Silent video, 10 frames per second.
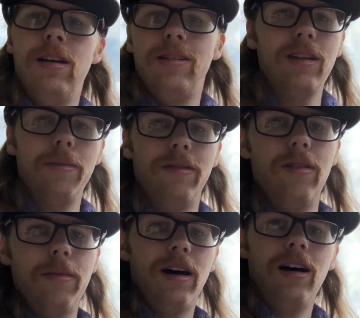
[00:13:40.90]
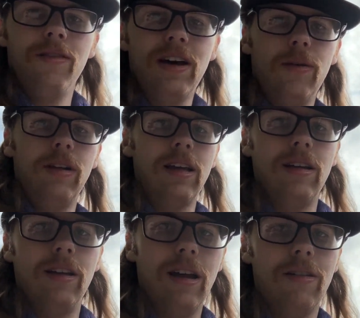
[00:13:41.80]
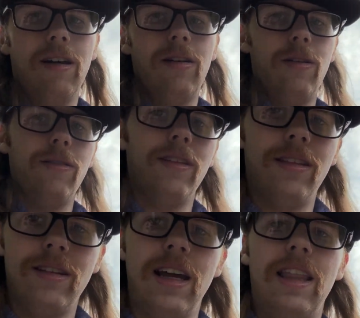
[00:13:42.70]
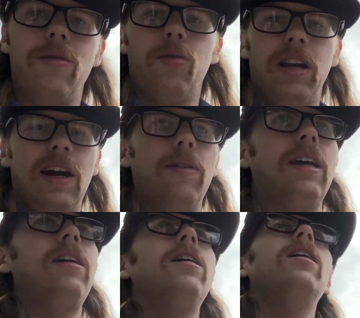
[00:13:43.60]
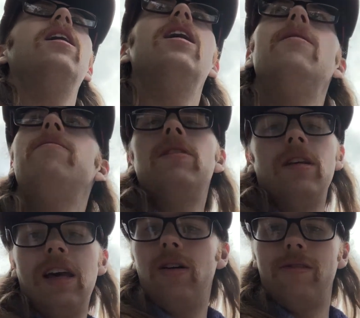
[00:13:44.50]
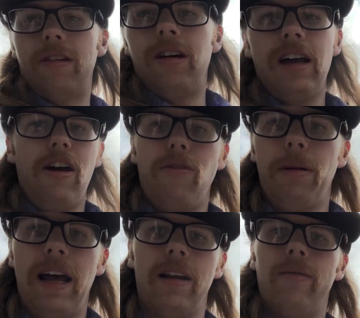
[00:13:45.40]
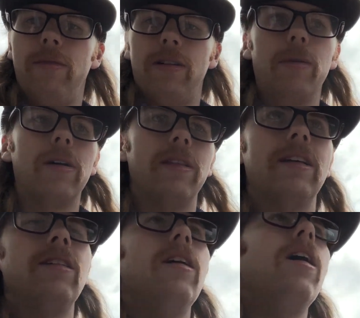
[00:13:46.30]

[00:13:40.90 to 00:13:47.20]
some of them are half hourly. However, today they're all hourly. However, I have a plan. We can work with this.